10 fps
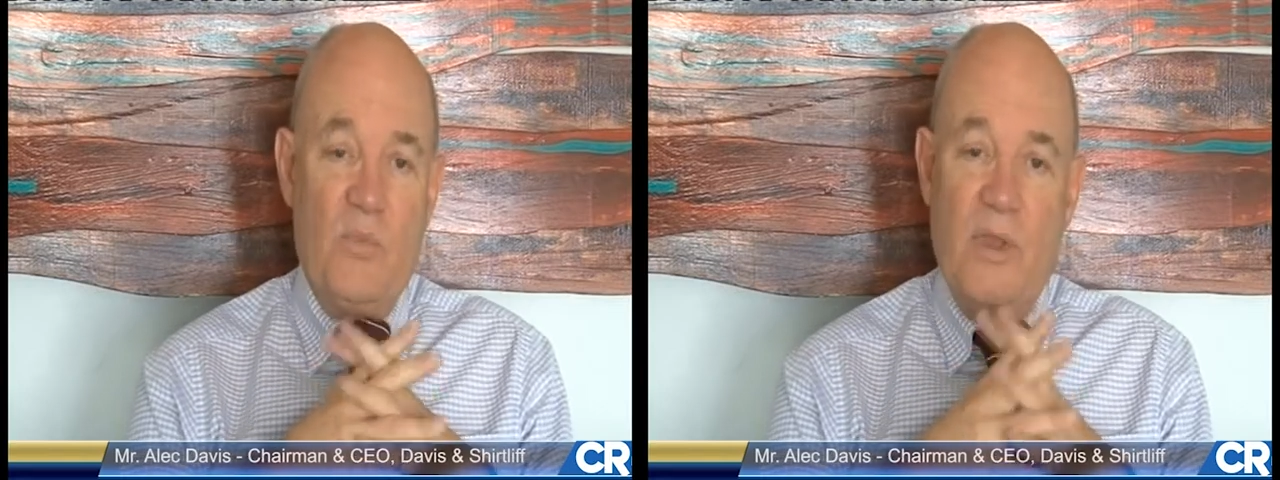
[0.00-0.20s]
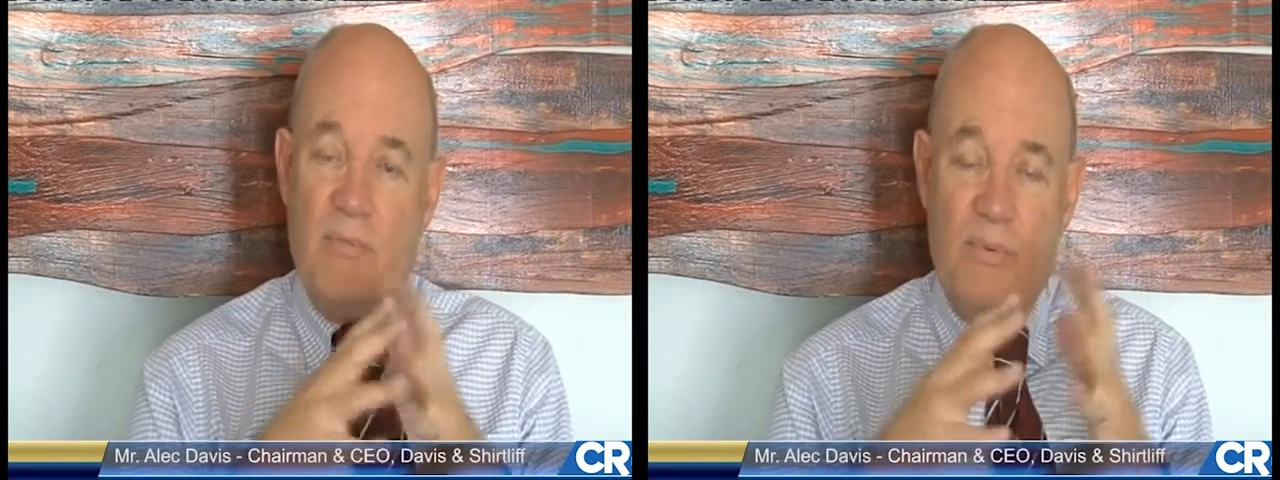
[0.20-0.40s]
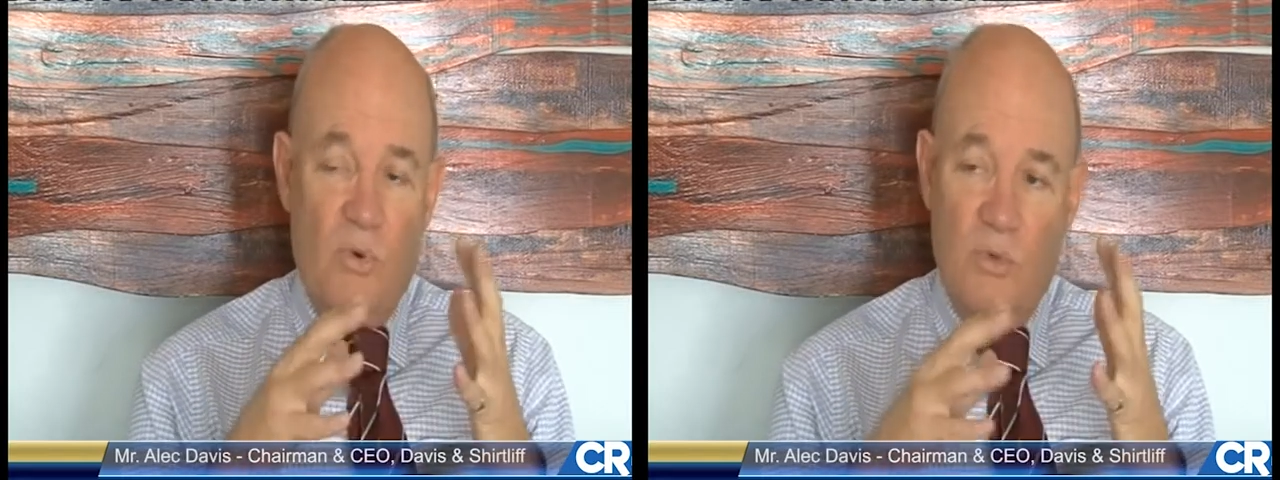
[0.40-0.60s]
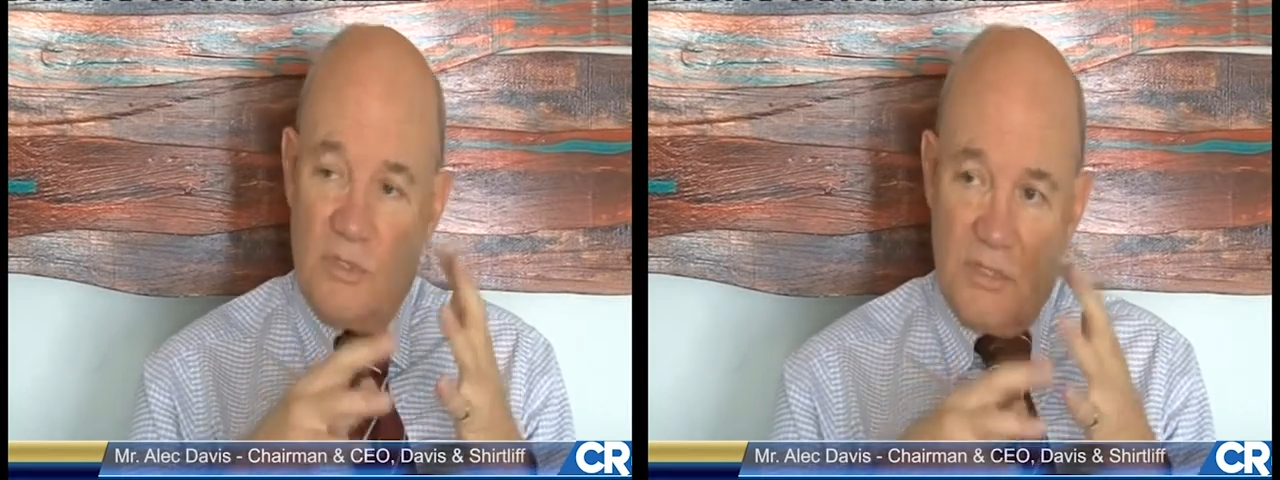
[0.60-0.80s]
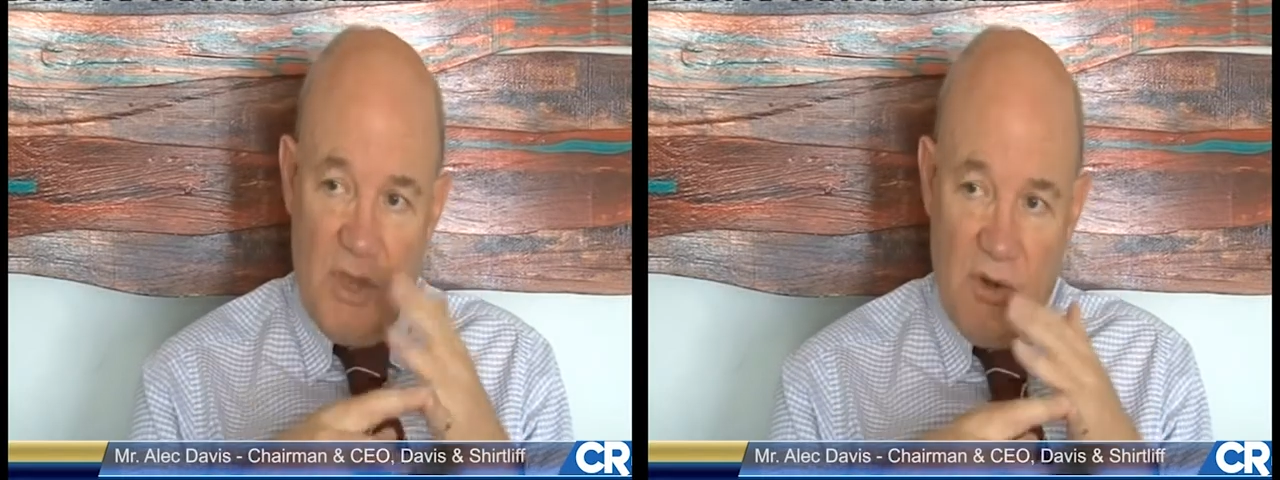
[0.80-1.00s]
We import
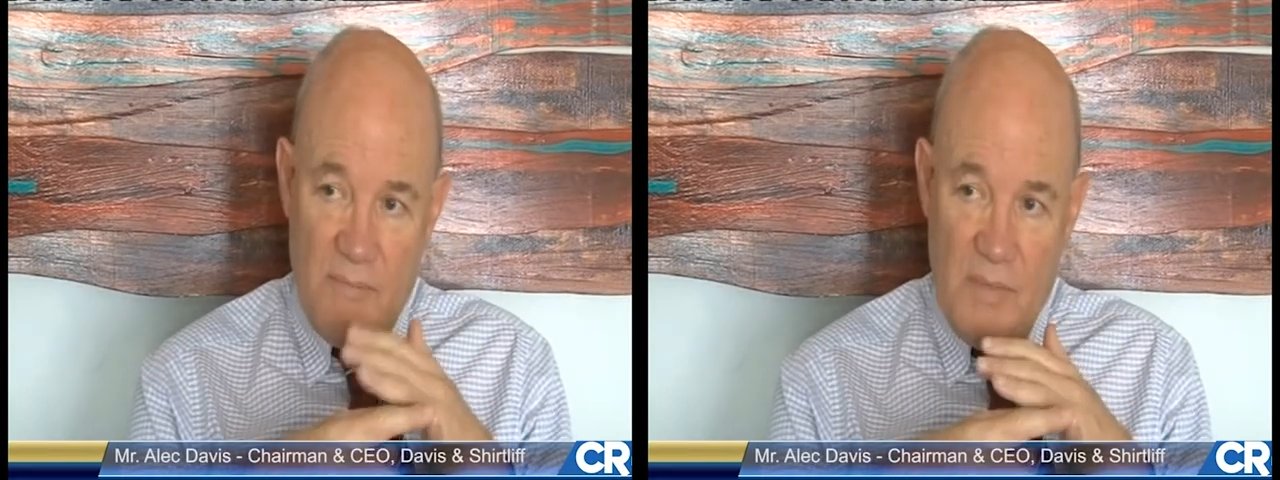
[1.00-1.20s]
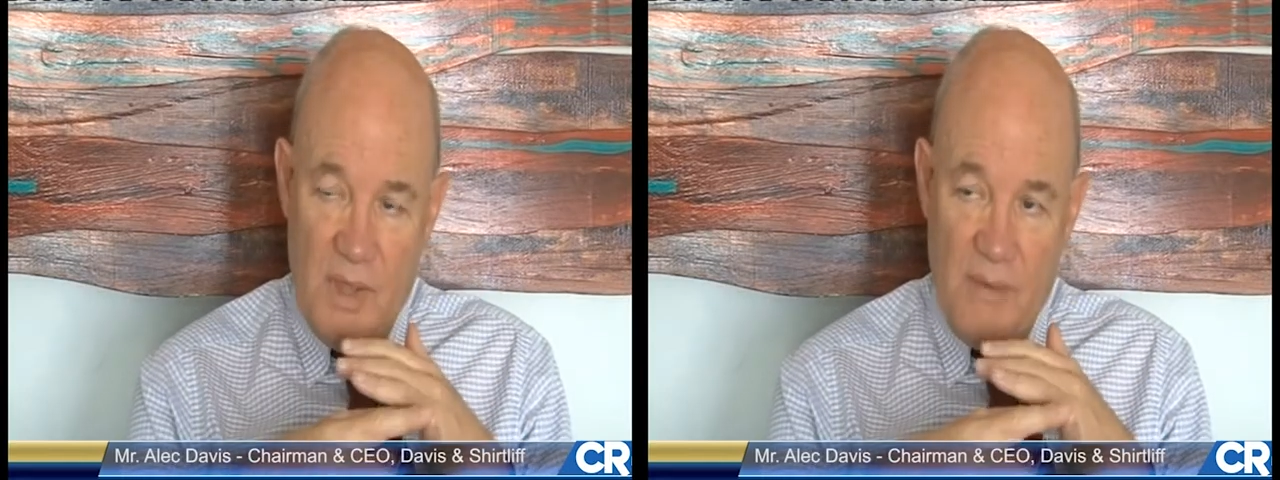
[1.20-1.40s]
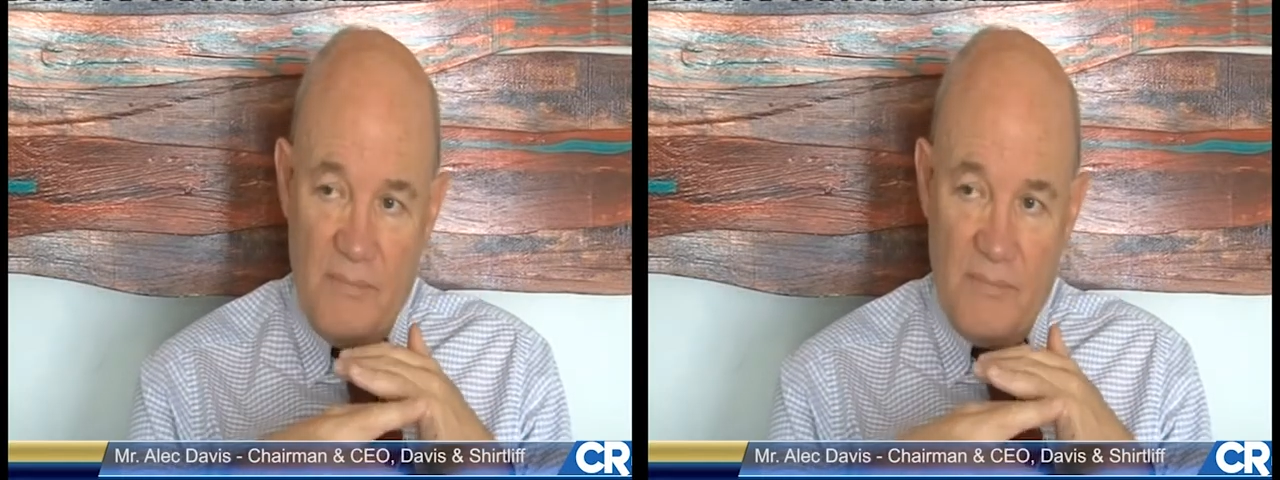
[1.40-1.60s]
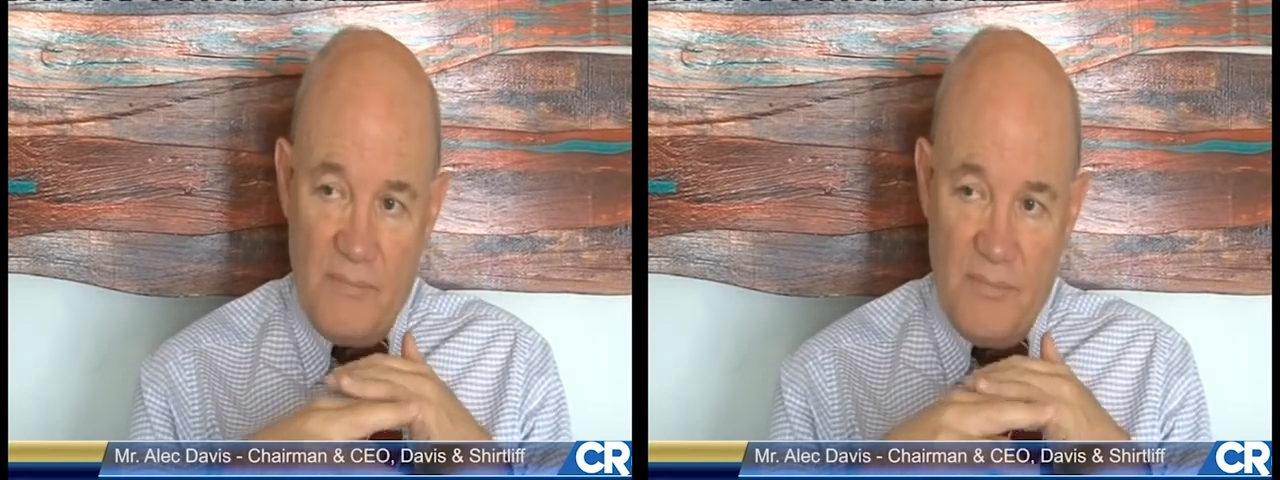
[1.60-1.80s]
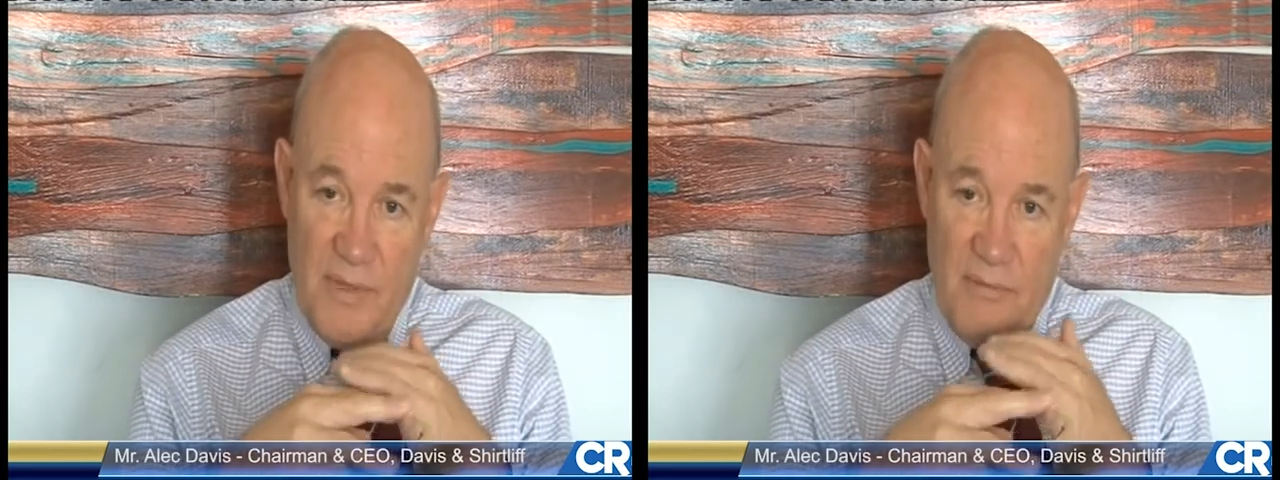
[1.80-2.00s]
solar
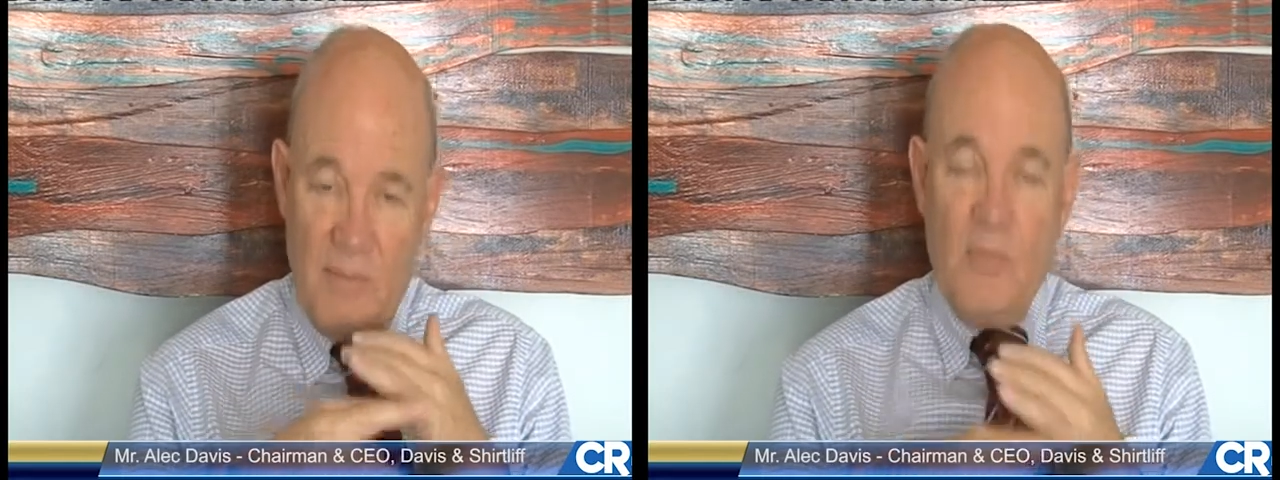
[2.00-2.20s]
PV